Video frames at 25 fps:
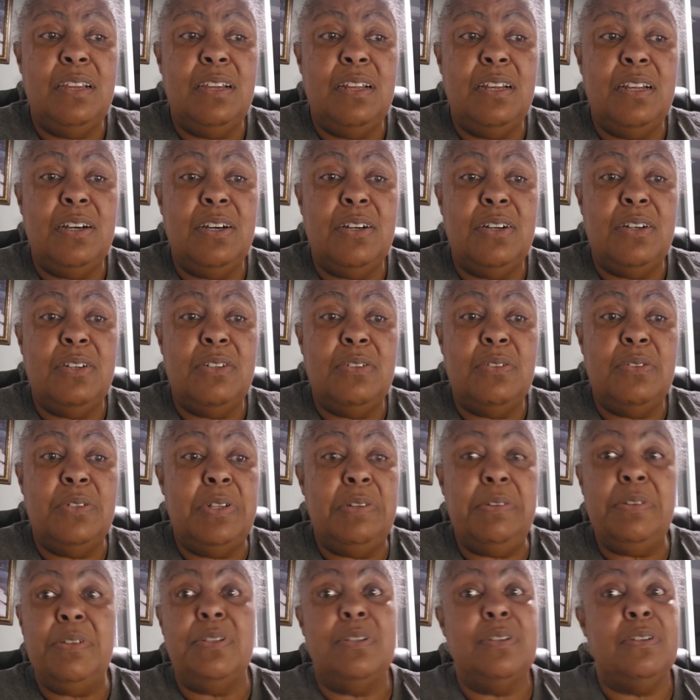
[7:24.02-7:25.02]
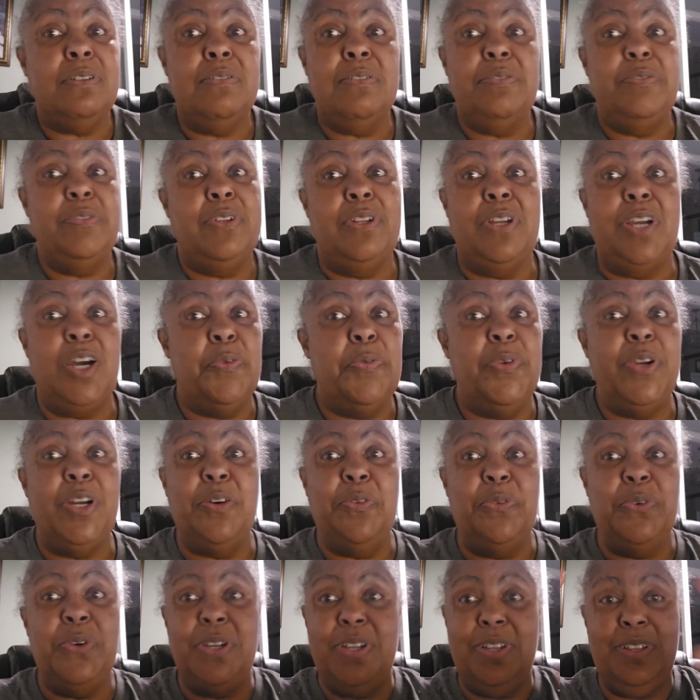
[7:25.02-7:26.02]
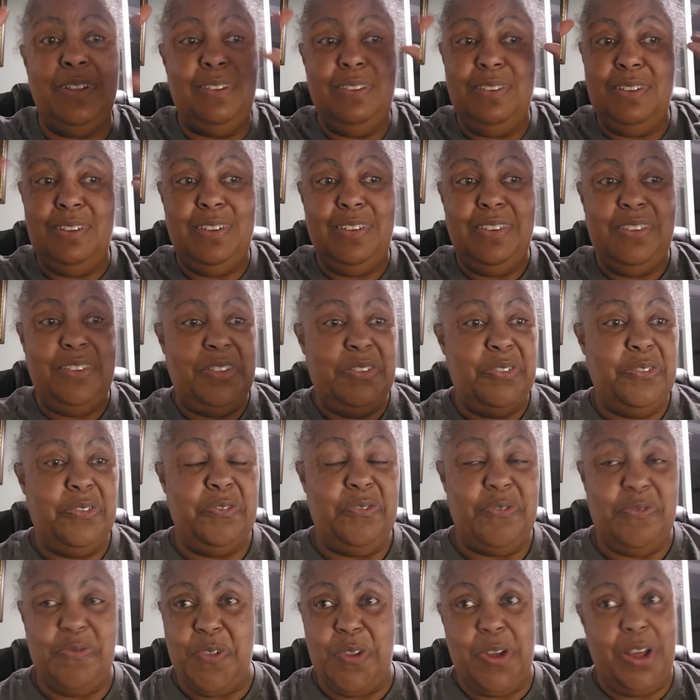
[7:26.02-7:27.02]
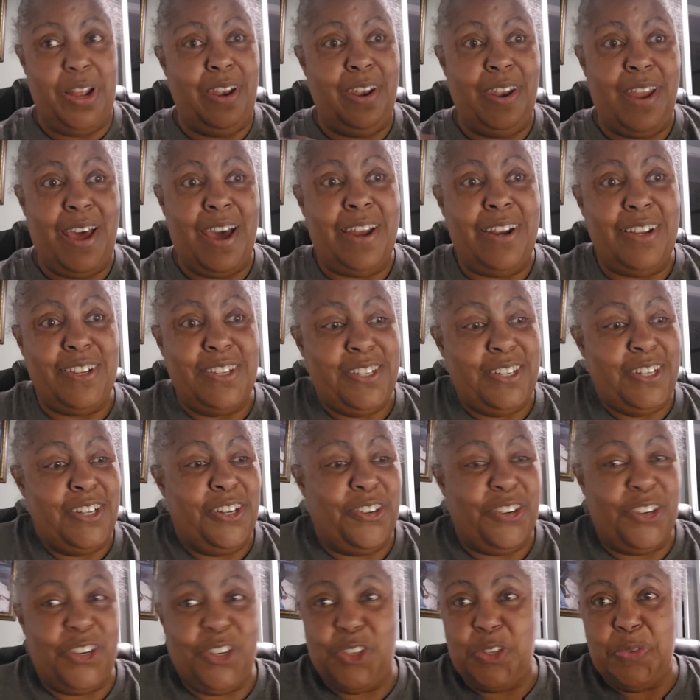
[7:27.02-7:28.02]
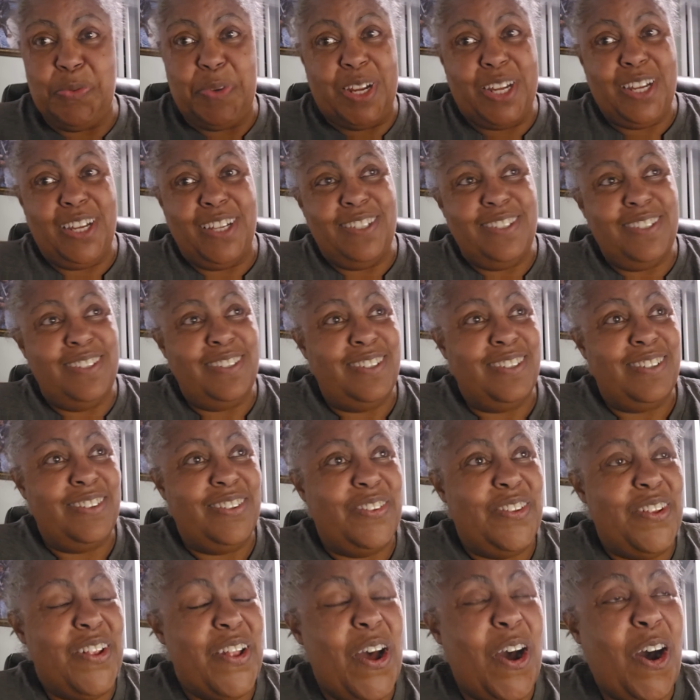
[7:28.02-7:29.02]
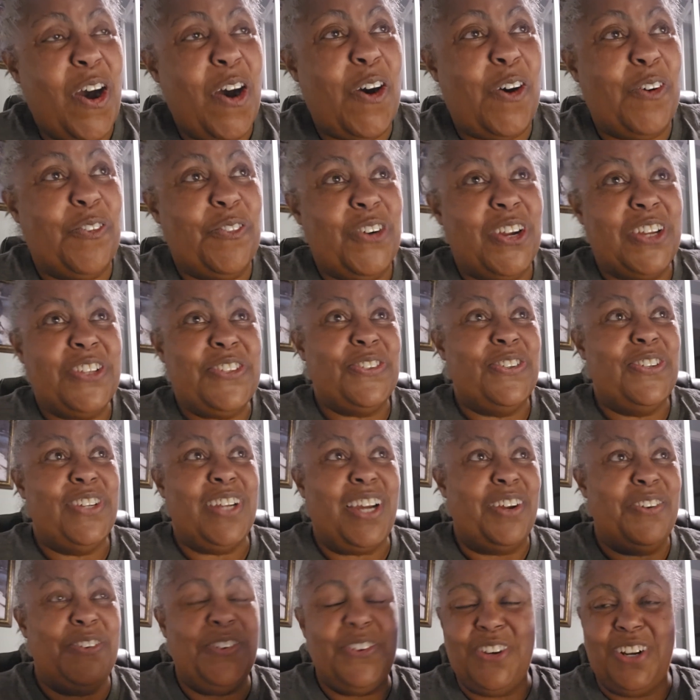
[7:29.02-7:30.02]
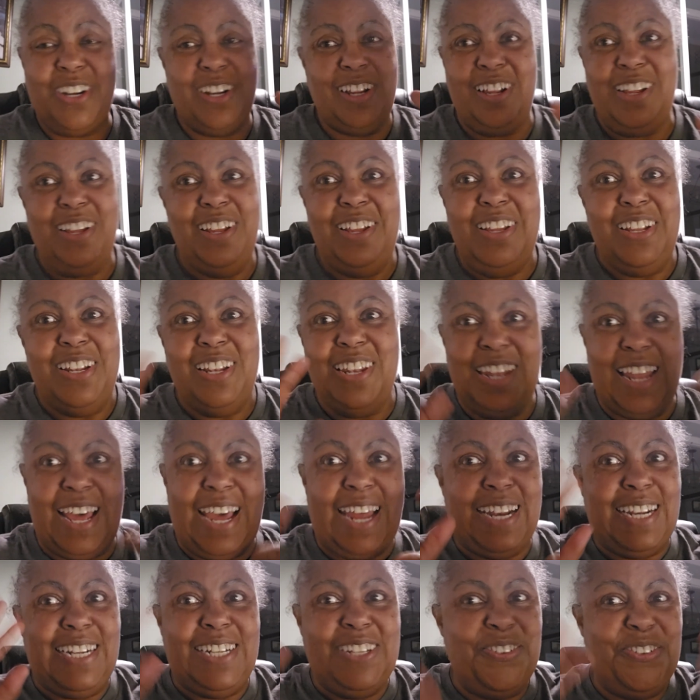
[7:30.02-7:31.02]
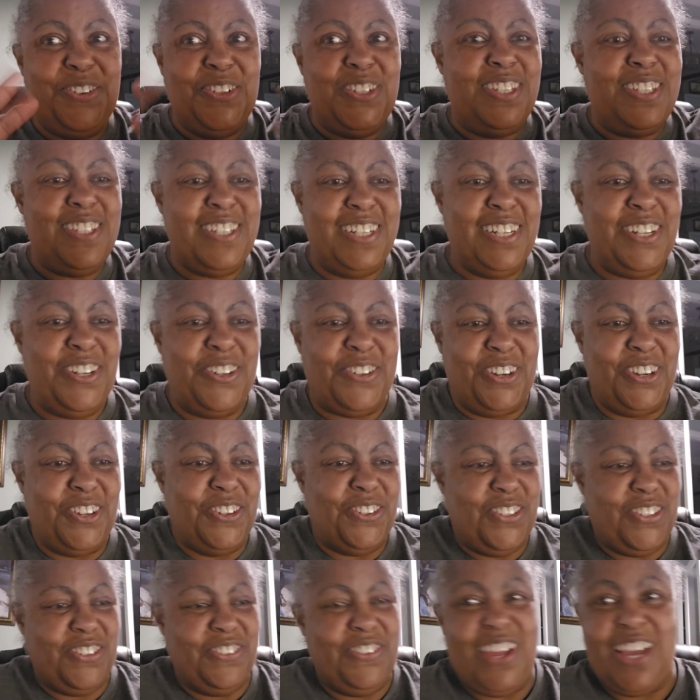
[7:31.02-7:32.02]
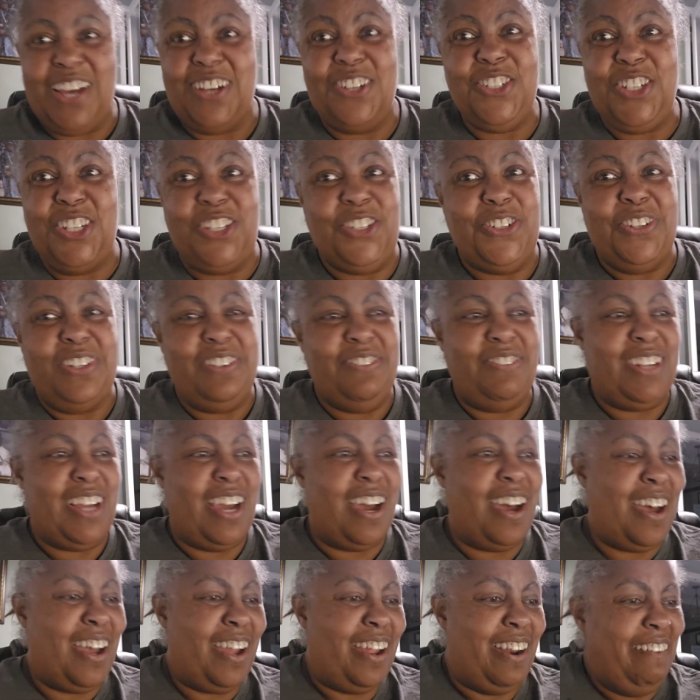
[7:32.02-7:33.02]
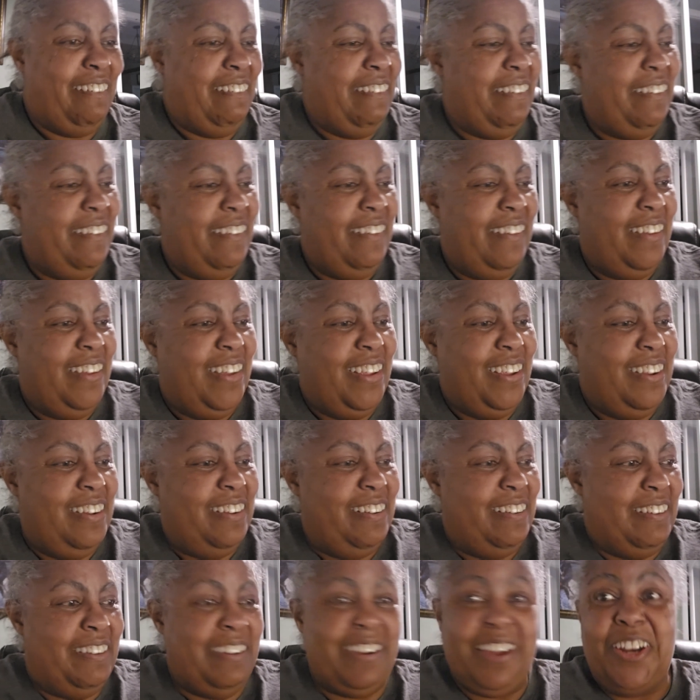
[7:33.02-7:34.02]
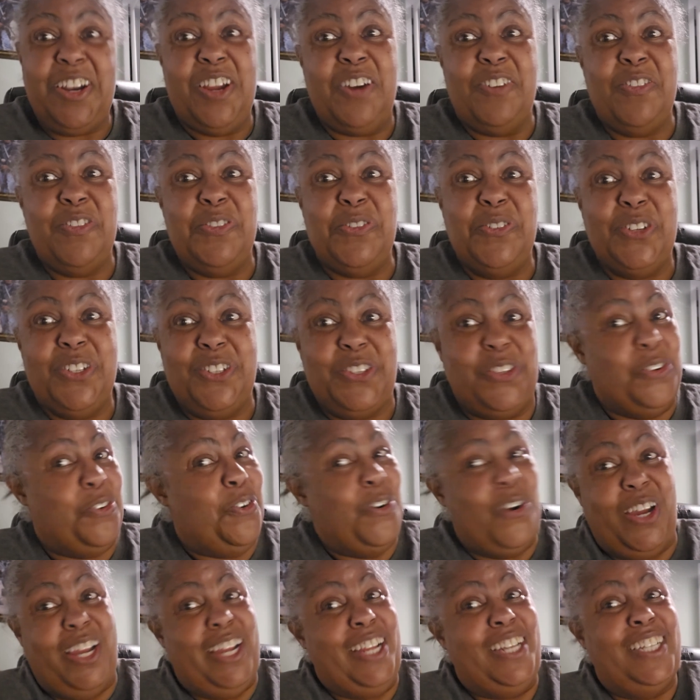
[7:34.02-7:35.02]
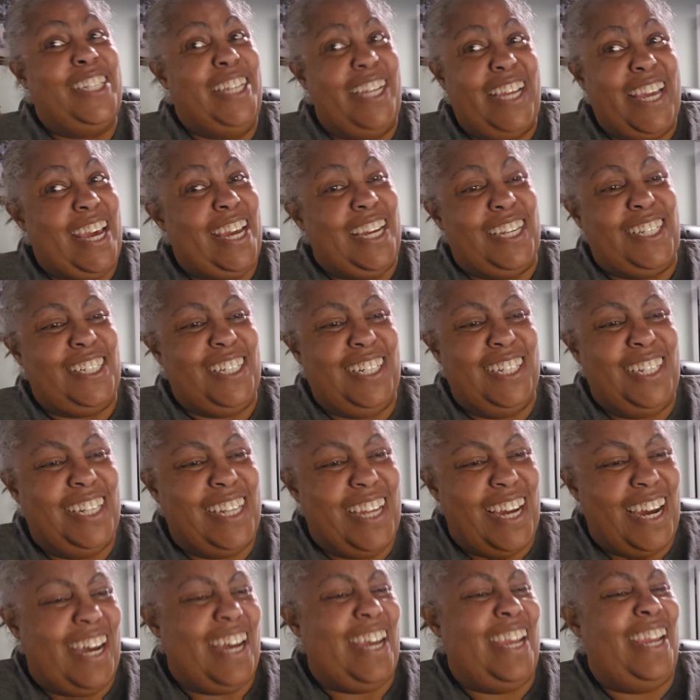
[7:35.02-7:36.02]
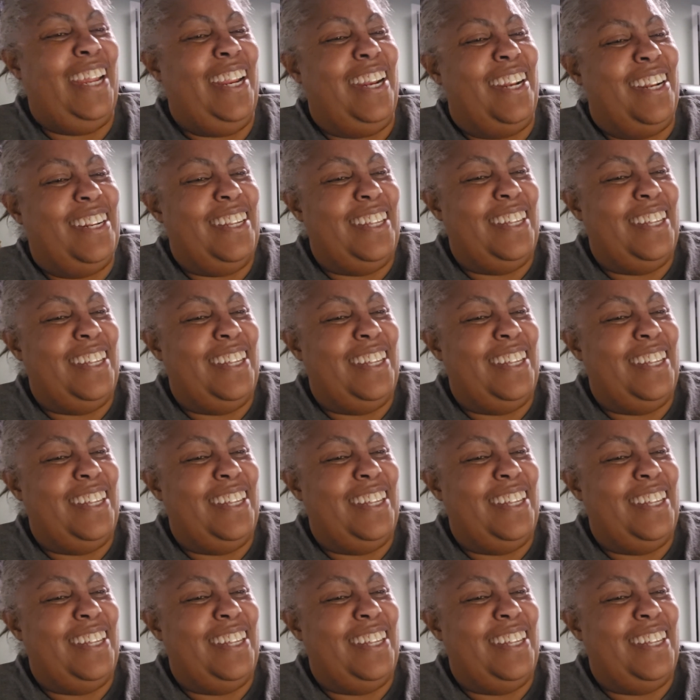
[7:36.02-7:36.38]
You know, we were coming up with a lot of scenarios. My cousin Russell and I were a lot of different scenarios of how she could have died. None of them was the way she actually died.